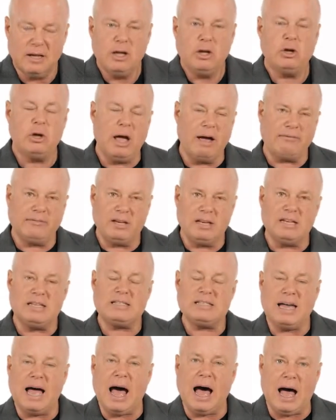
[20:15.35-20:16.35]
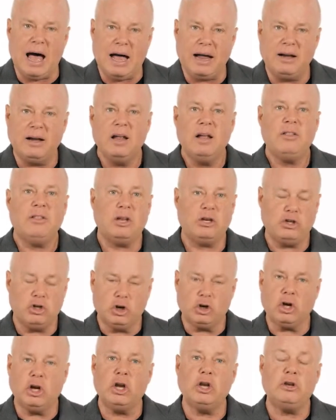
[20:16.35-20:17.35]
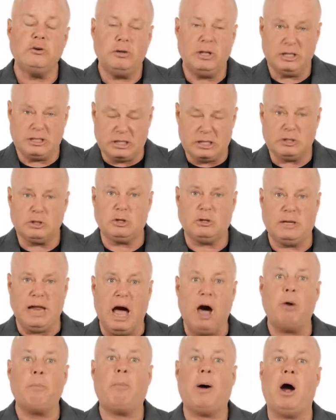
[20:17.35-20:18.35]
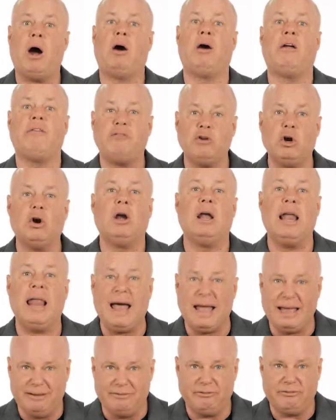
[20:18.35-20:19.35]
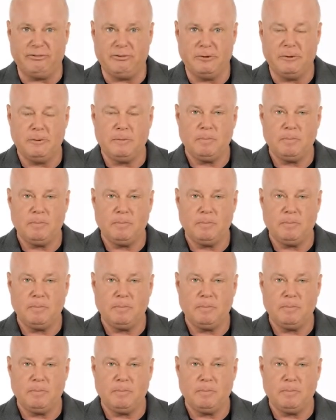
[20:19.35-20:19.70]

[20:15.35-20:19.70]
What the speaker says: You have to decide that this is now part of your life.